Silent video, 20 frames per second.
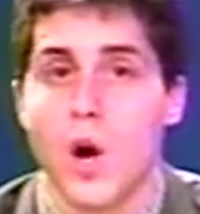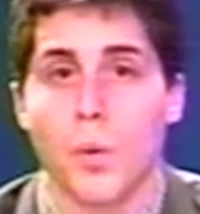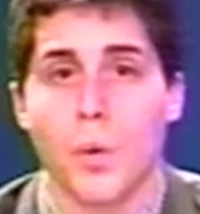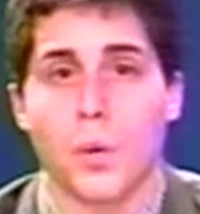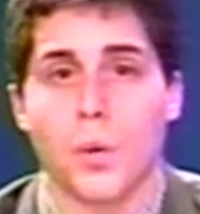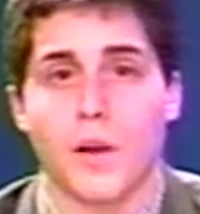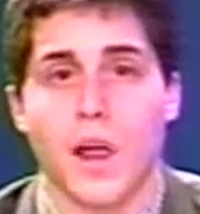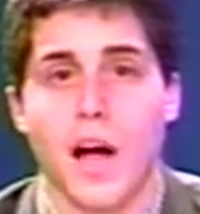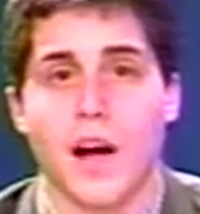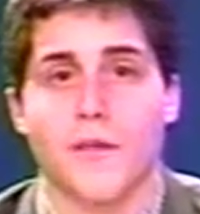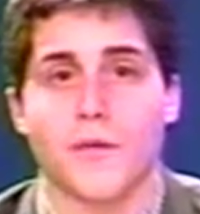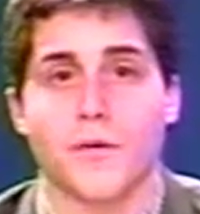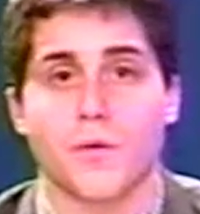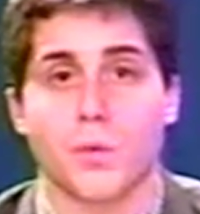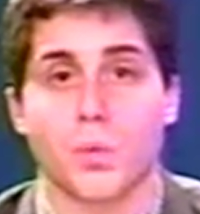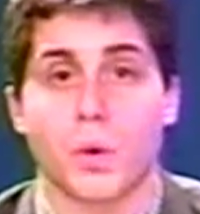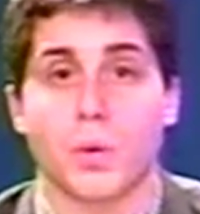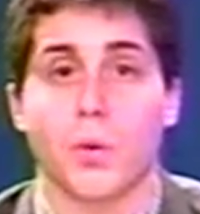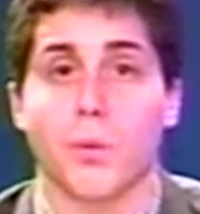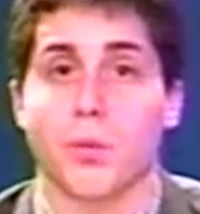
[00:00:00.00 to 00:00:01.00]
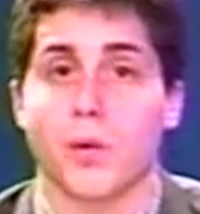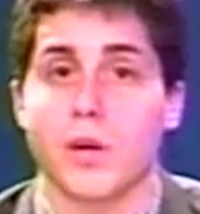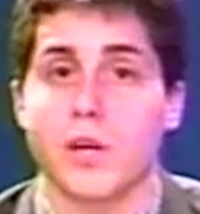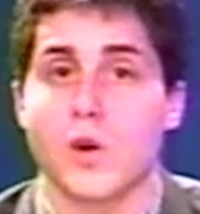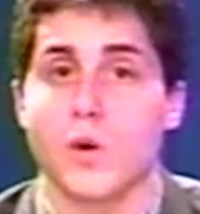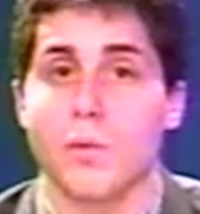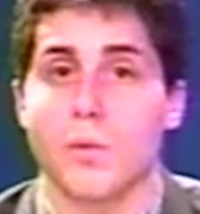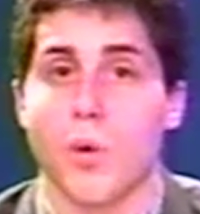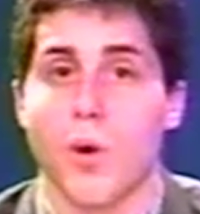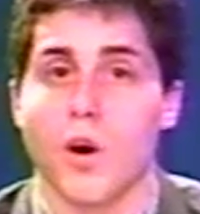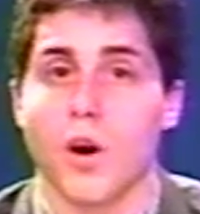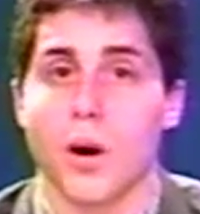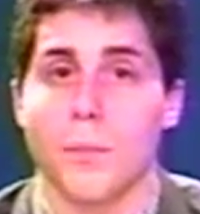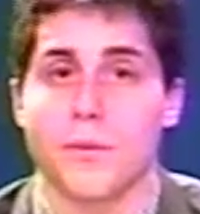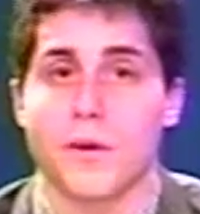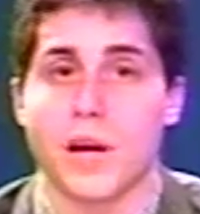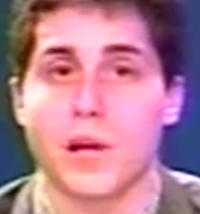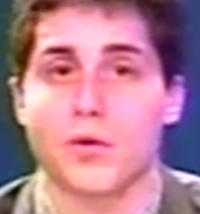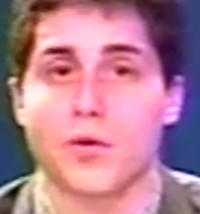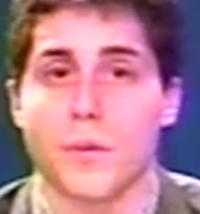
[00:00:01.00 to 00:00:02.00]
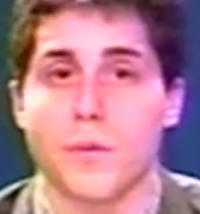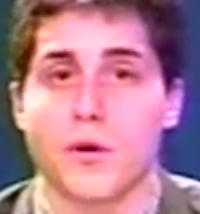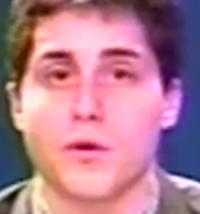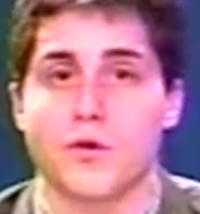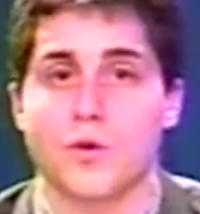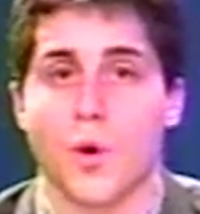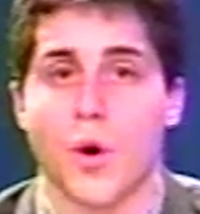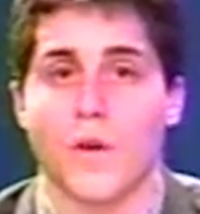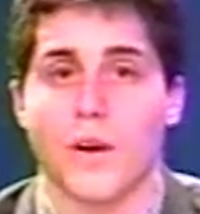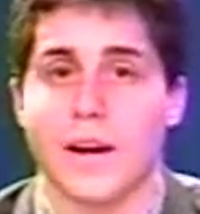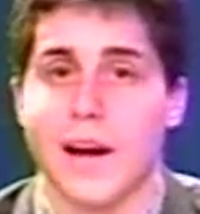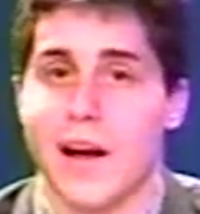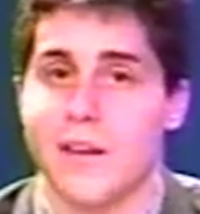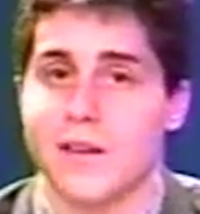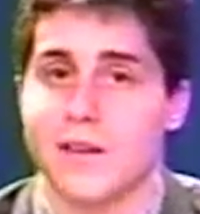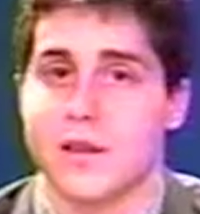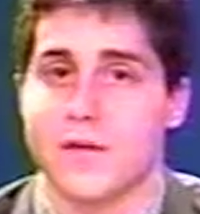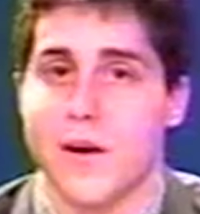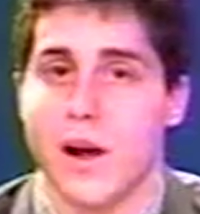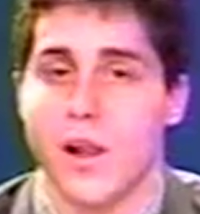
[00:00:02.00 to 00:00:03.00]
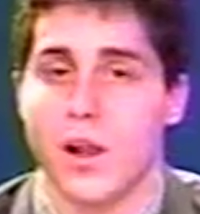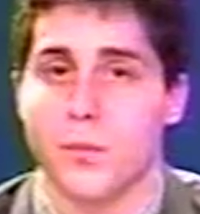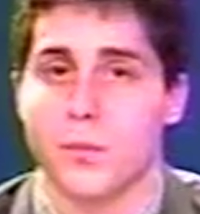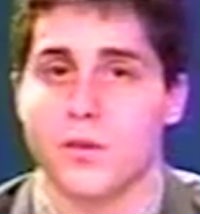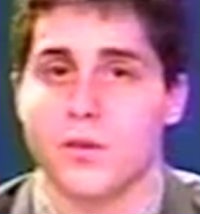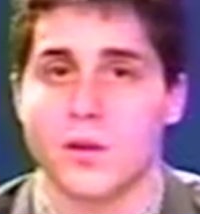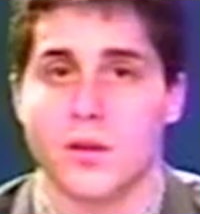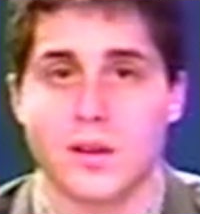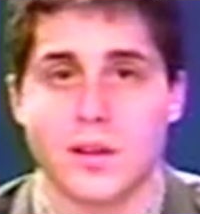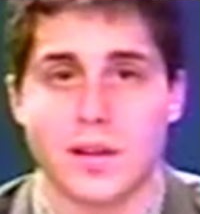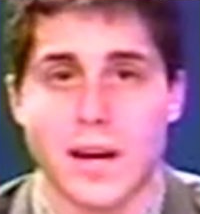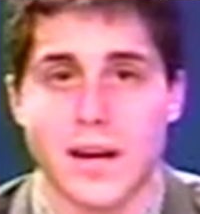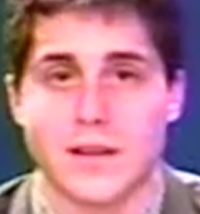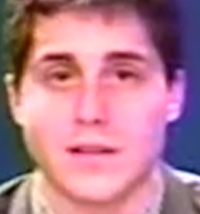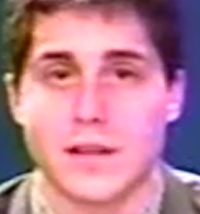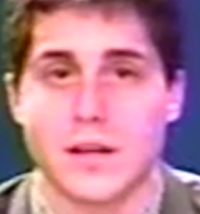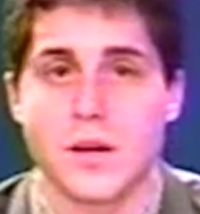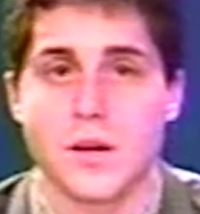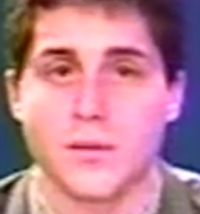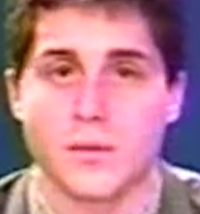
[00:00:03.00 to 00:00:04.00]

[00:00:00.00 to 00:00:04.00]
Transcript: We will bring you more updates from this story as it develops. Kacie?